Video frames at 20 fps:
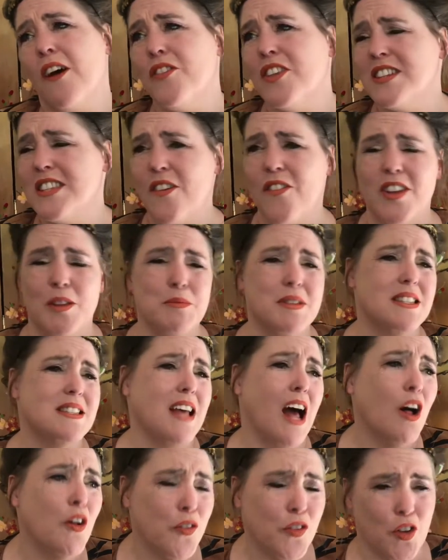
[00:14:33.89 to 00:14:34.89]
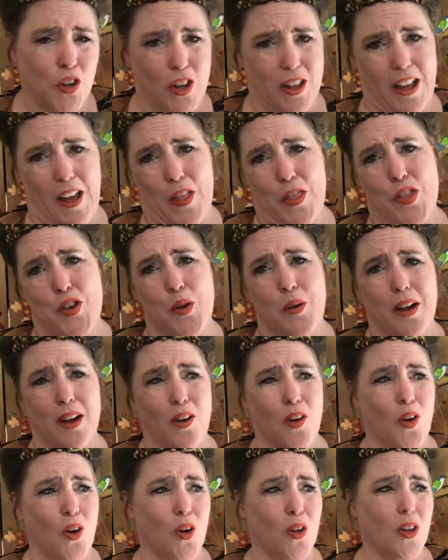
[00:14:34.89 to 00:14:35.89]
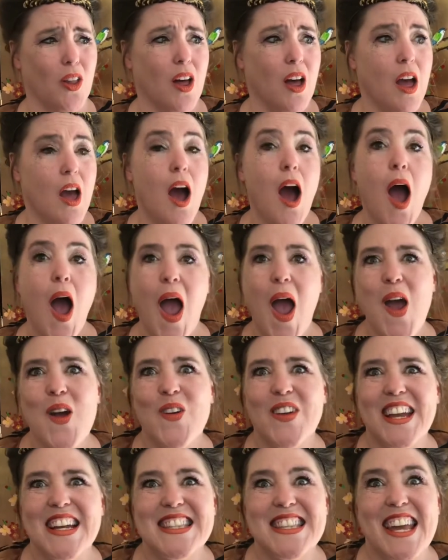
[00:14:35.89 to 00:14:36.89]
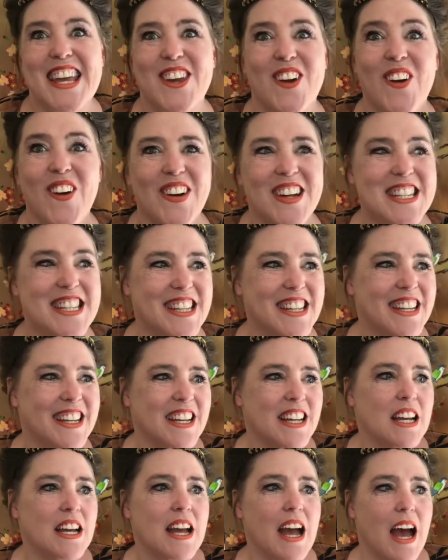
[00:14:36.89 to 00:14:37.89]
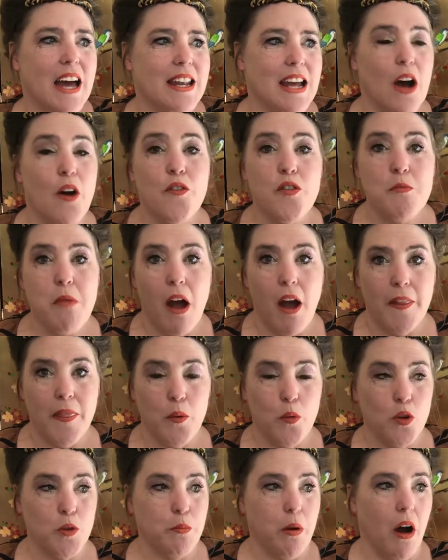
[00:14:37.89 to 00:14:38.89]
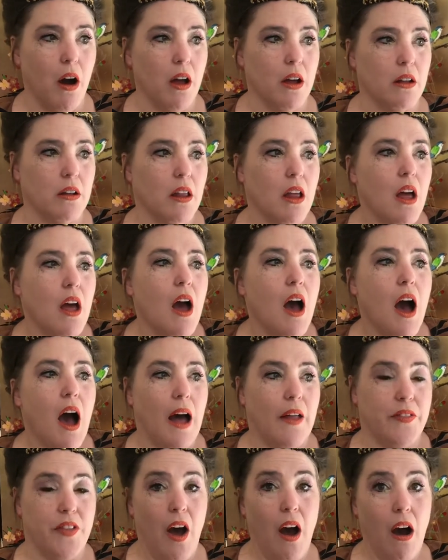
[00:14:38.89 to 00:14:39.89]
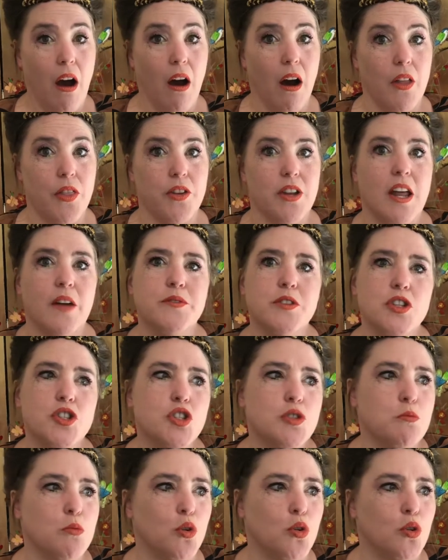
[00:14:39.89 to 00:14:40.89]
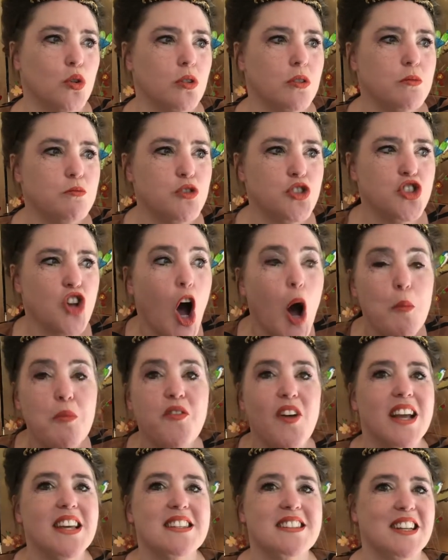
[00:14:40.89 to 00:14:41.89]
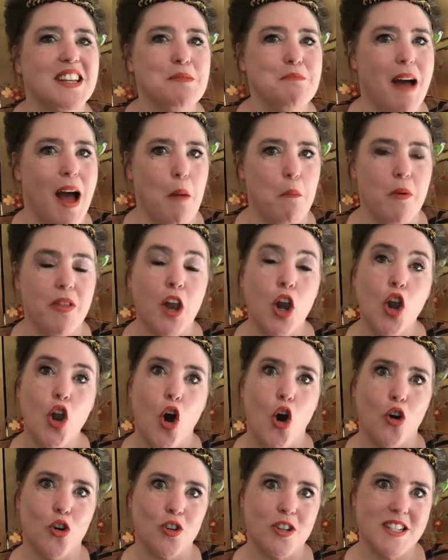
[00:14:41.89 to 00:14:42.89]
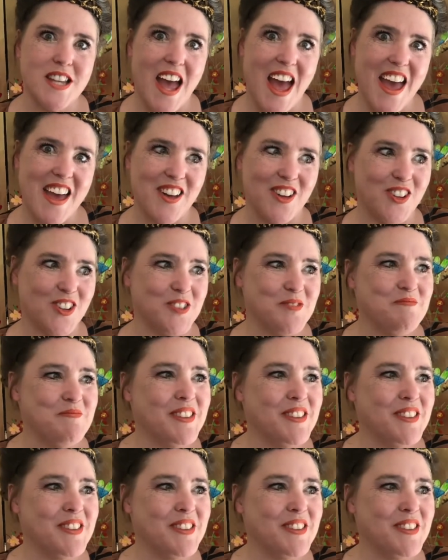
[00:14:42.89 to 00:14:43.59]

The devil himself couldn't get through it all." "Oh, yes, I could!" And out from behind the woodpile at the hearth leapt a small, sharp-faced little man with a long tail.